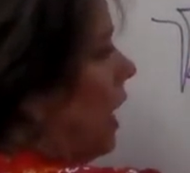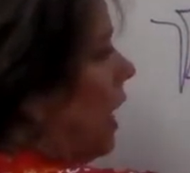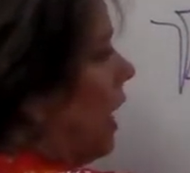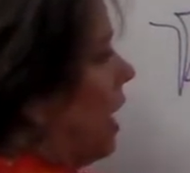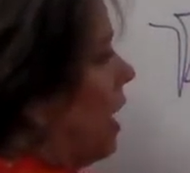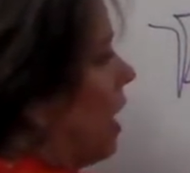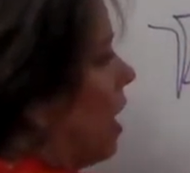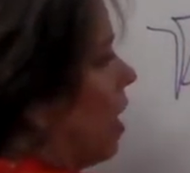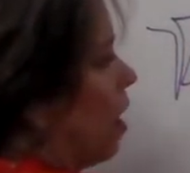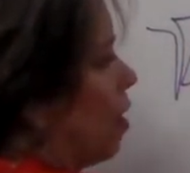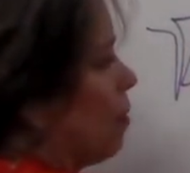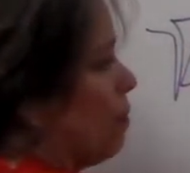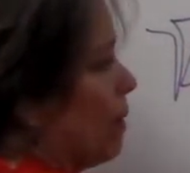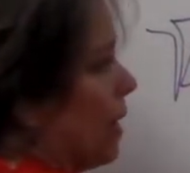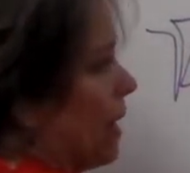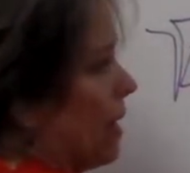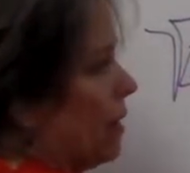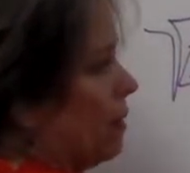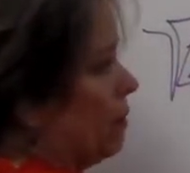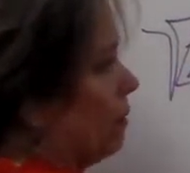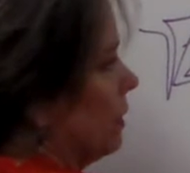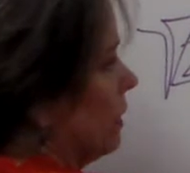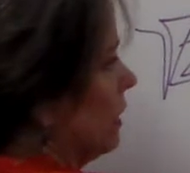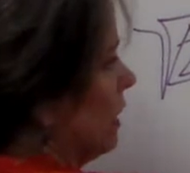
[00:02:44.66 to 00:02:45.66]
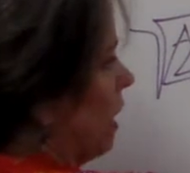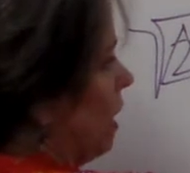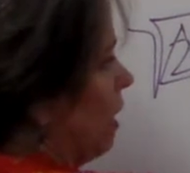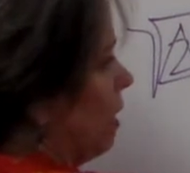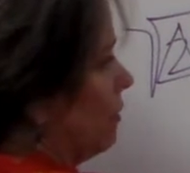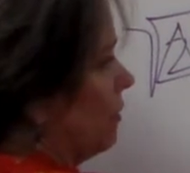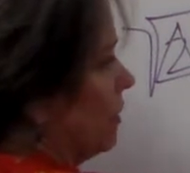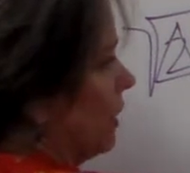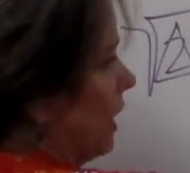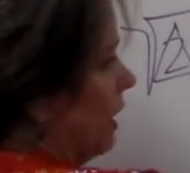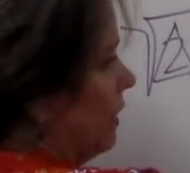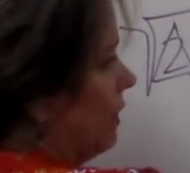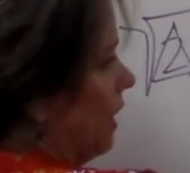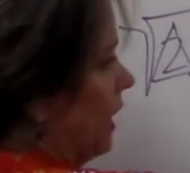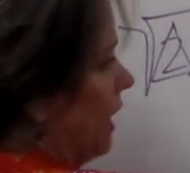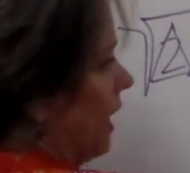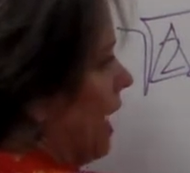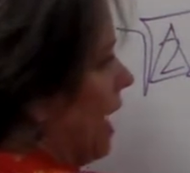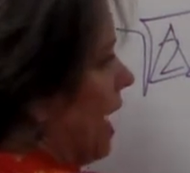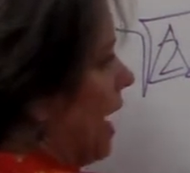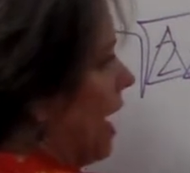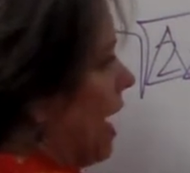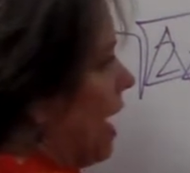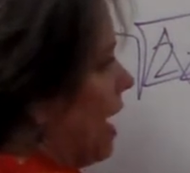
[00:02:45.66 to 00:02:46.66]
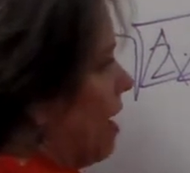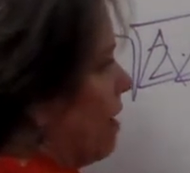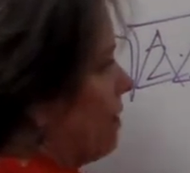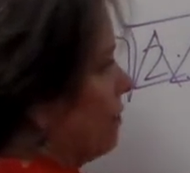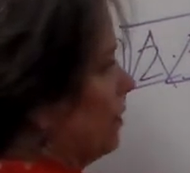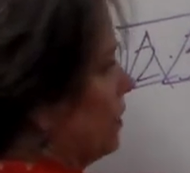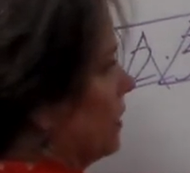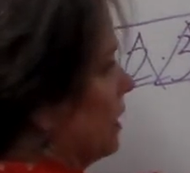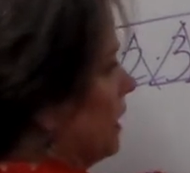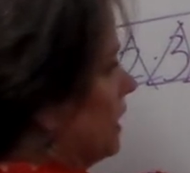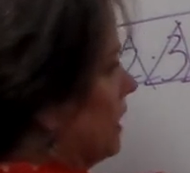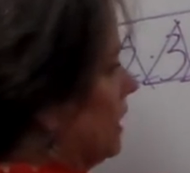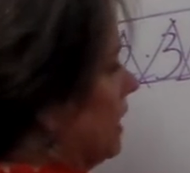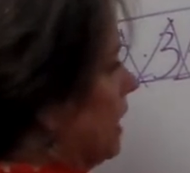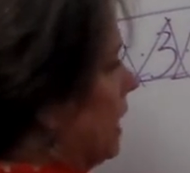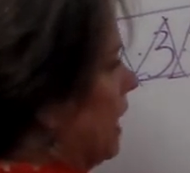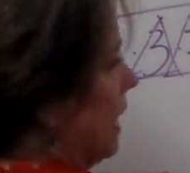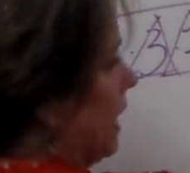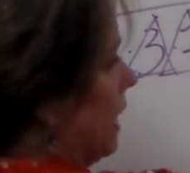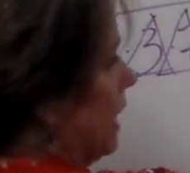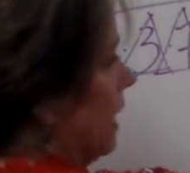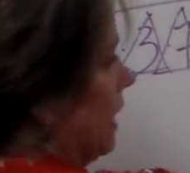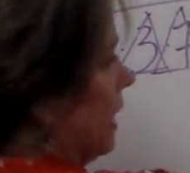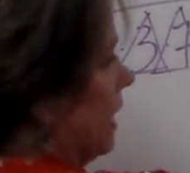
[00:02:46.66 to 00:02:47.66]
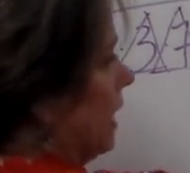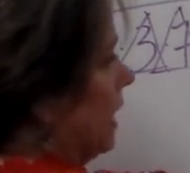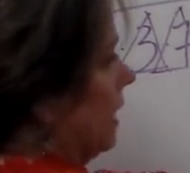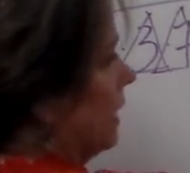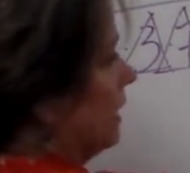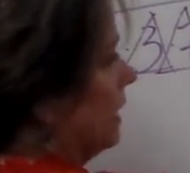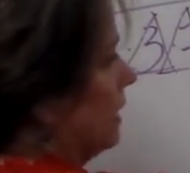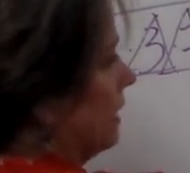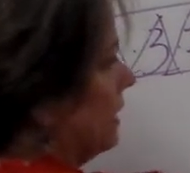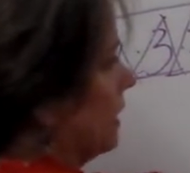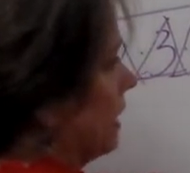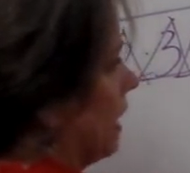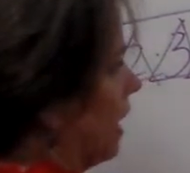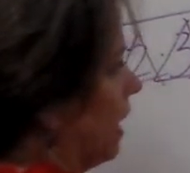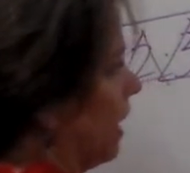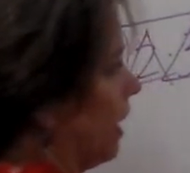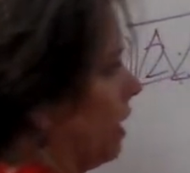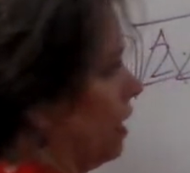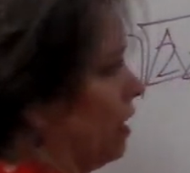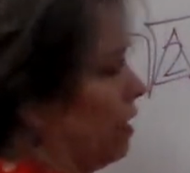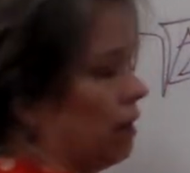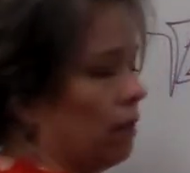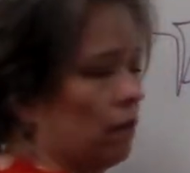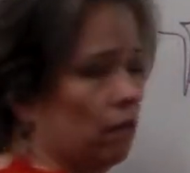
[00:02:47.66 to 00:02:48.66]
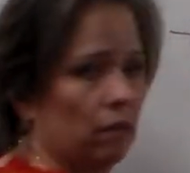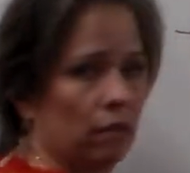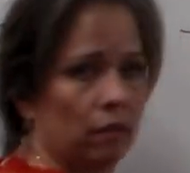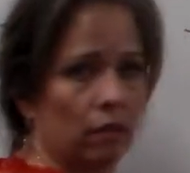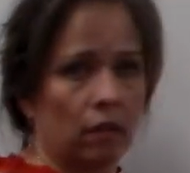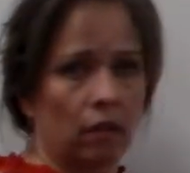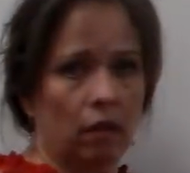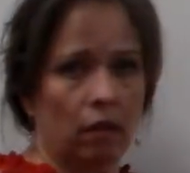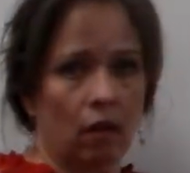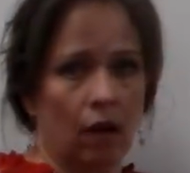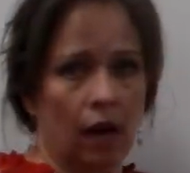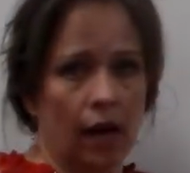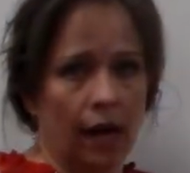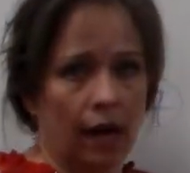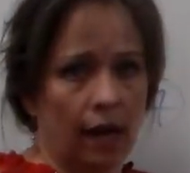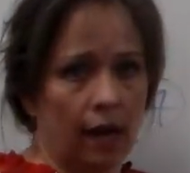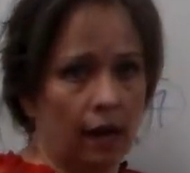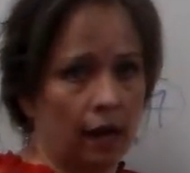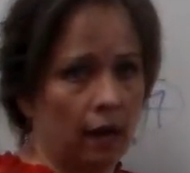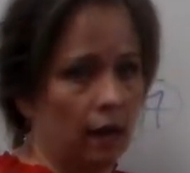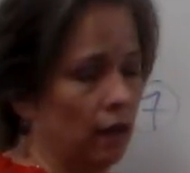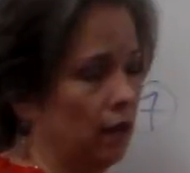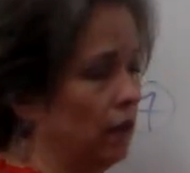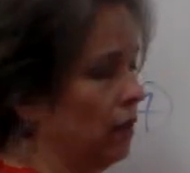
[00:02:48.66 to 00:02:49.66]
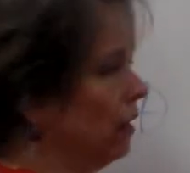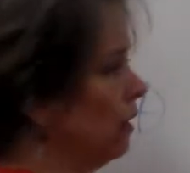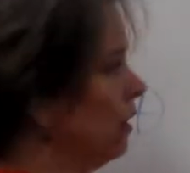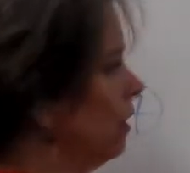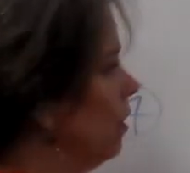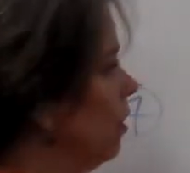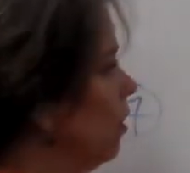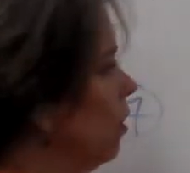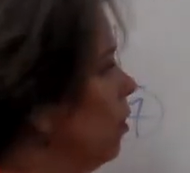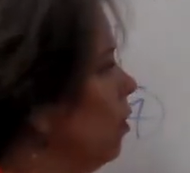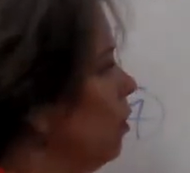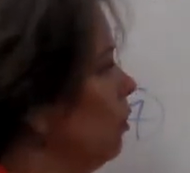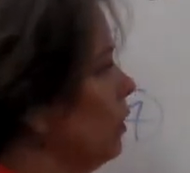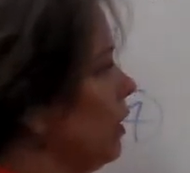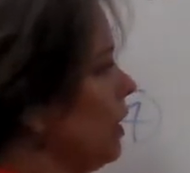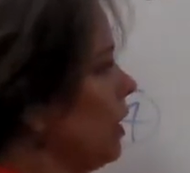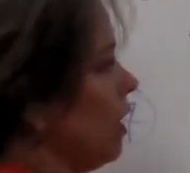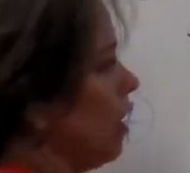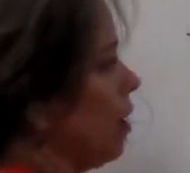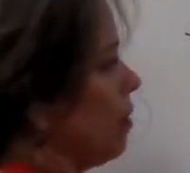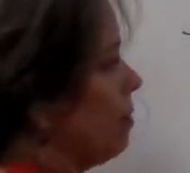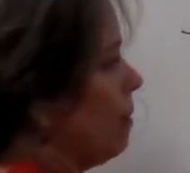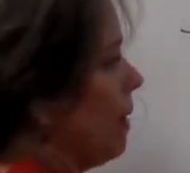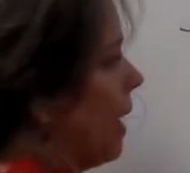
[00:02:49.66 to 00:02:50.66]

are by themselves, and they have to stay inside, okay? Only our